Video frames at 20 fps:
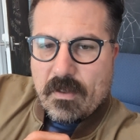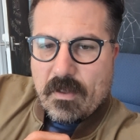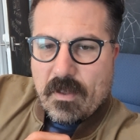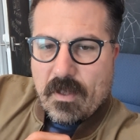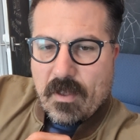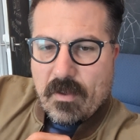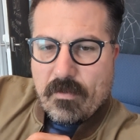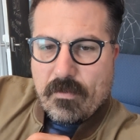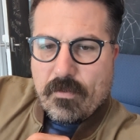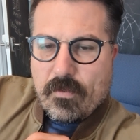
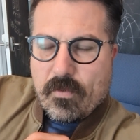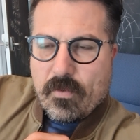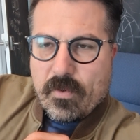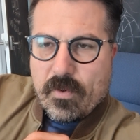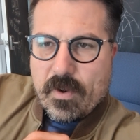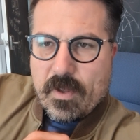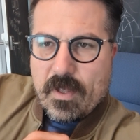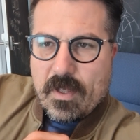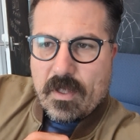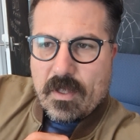
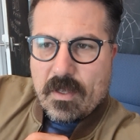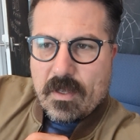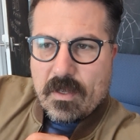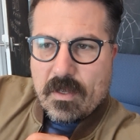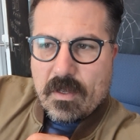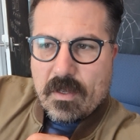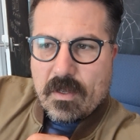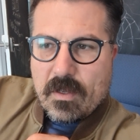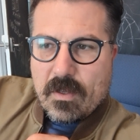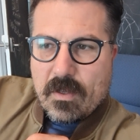Every
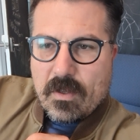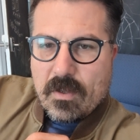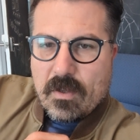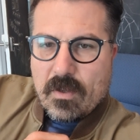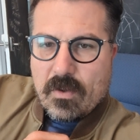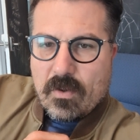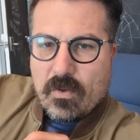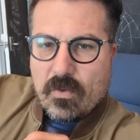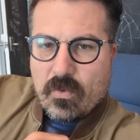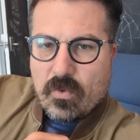
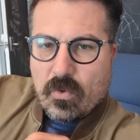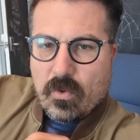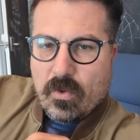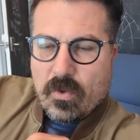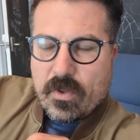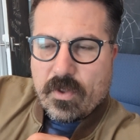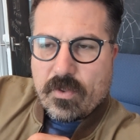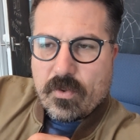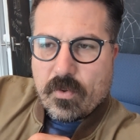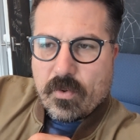
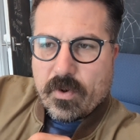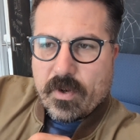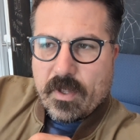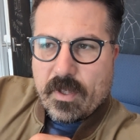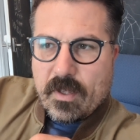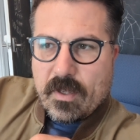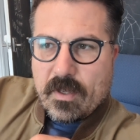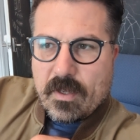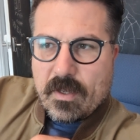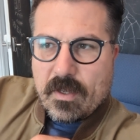rule and
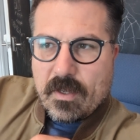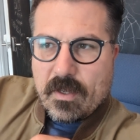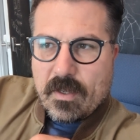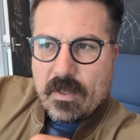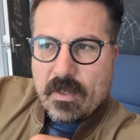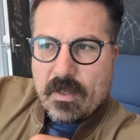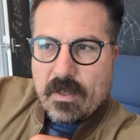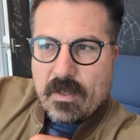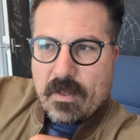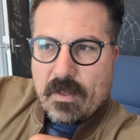authority,
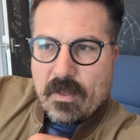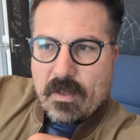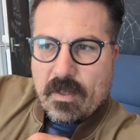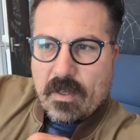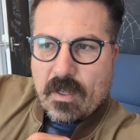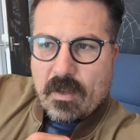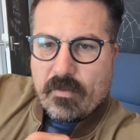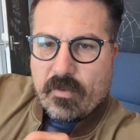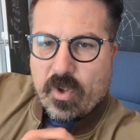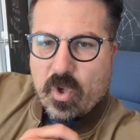
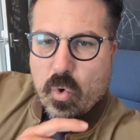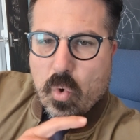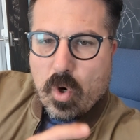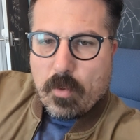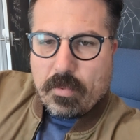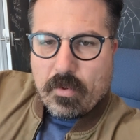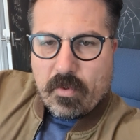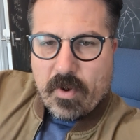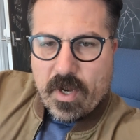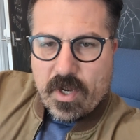every
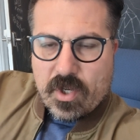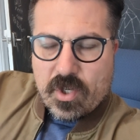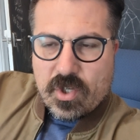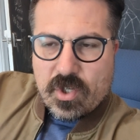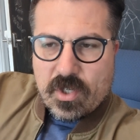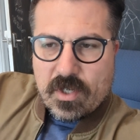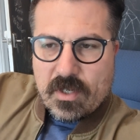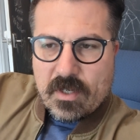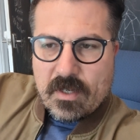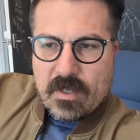
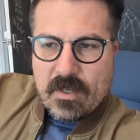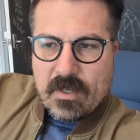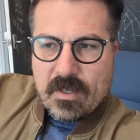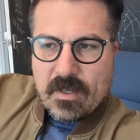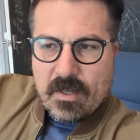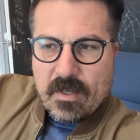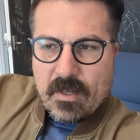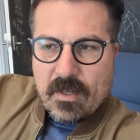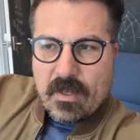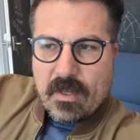corporation,
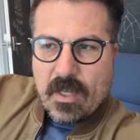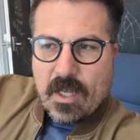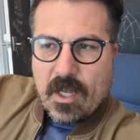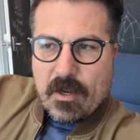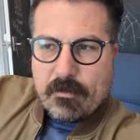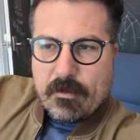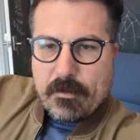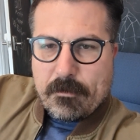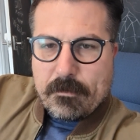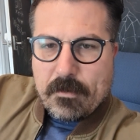
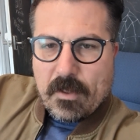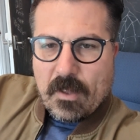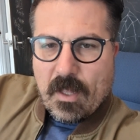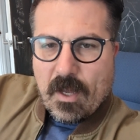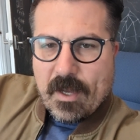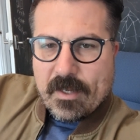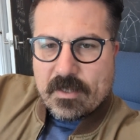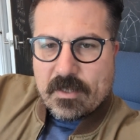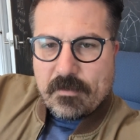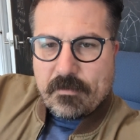every
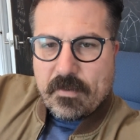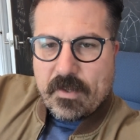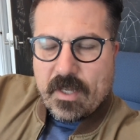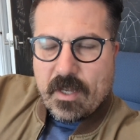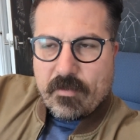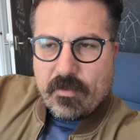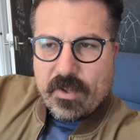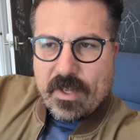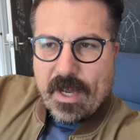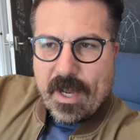philosophy,
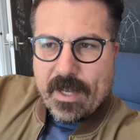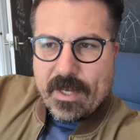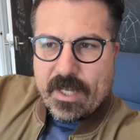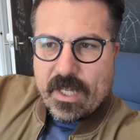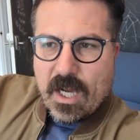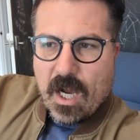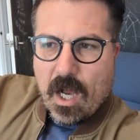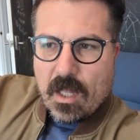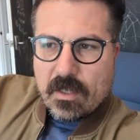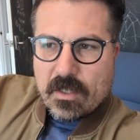every
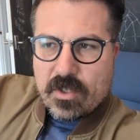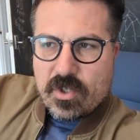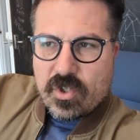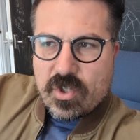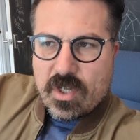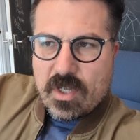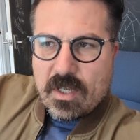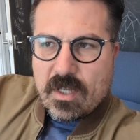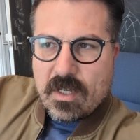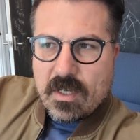
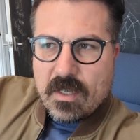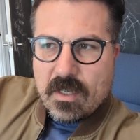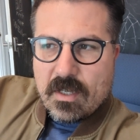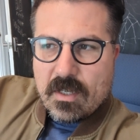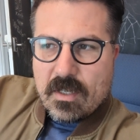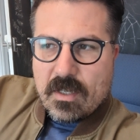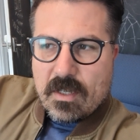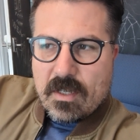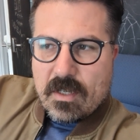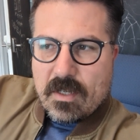ideology,
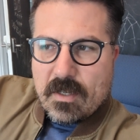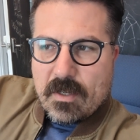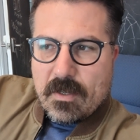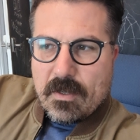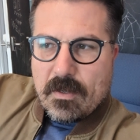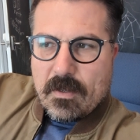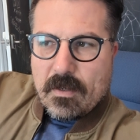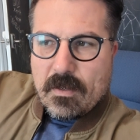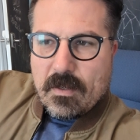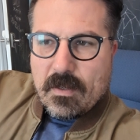
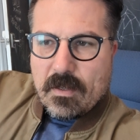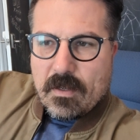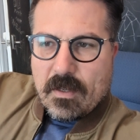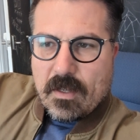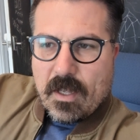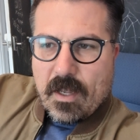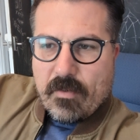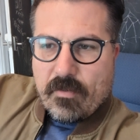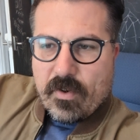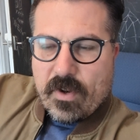
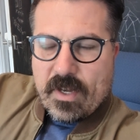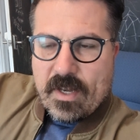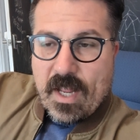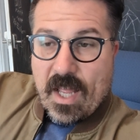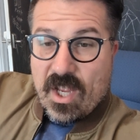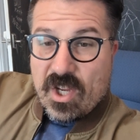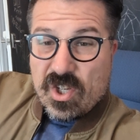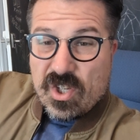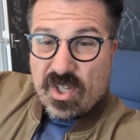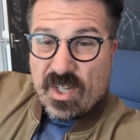every
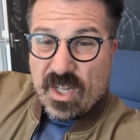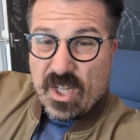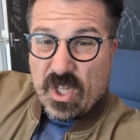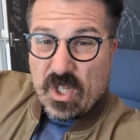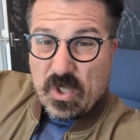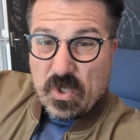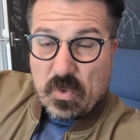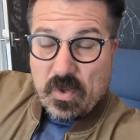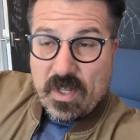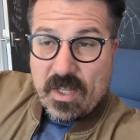nation,
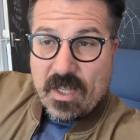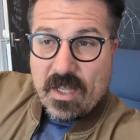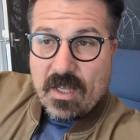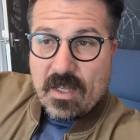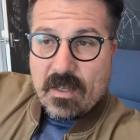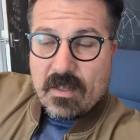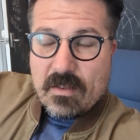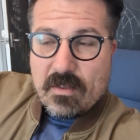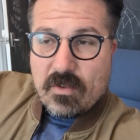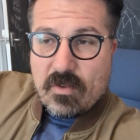
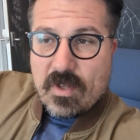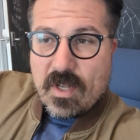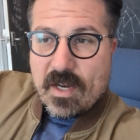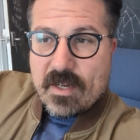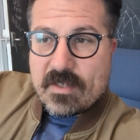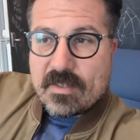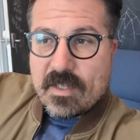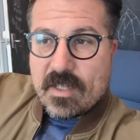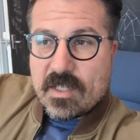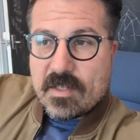including the
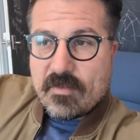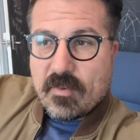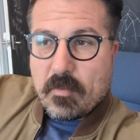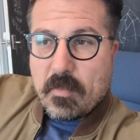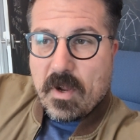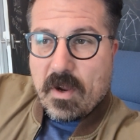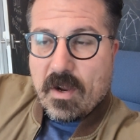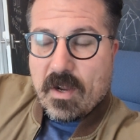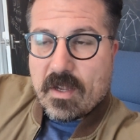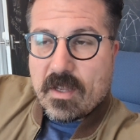United States of
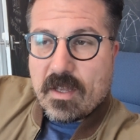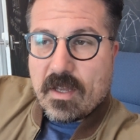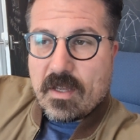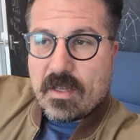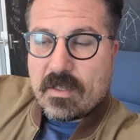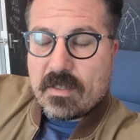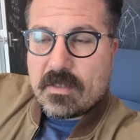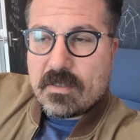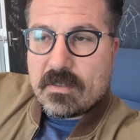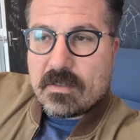
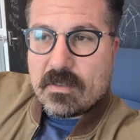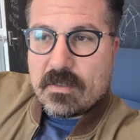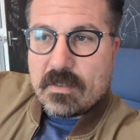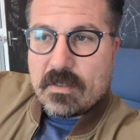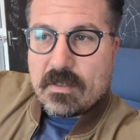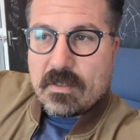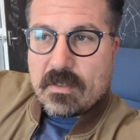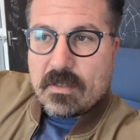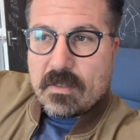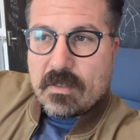America,
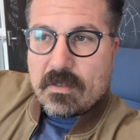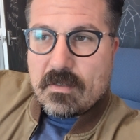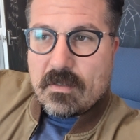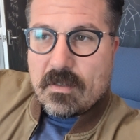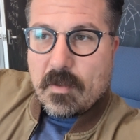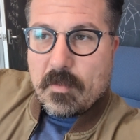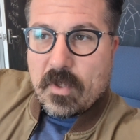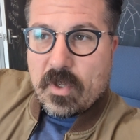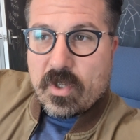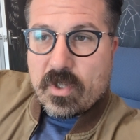
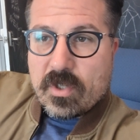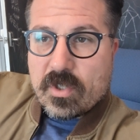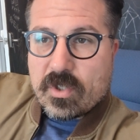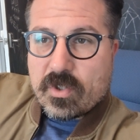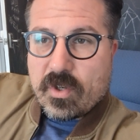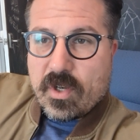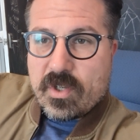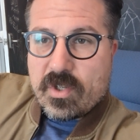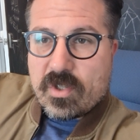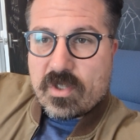I mean, goodness
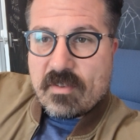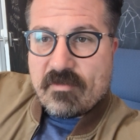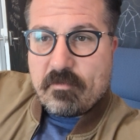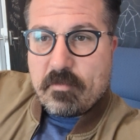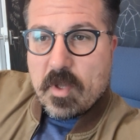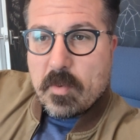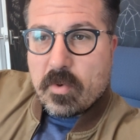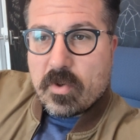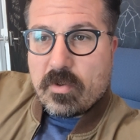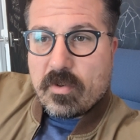gracious, if
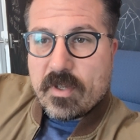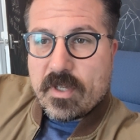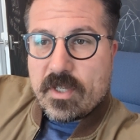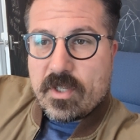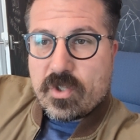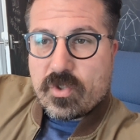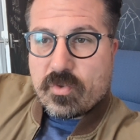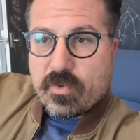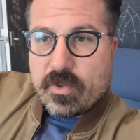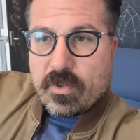biblical
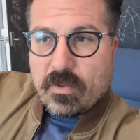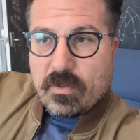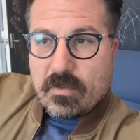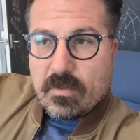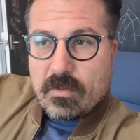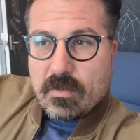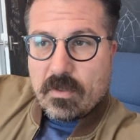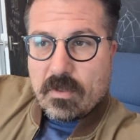Israel